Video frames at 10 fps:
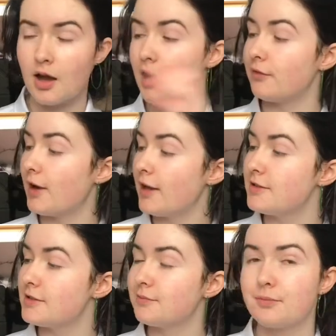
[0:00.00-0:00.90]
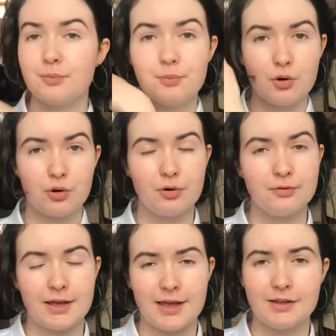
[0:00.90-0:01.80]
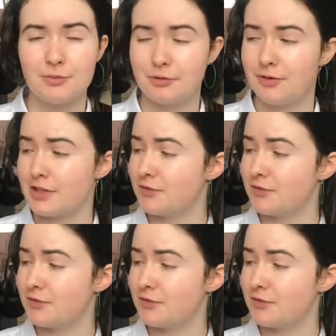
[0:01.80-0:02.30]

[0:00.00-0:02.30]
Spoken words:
I read more of A Kingdom of Flesh and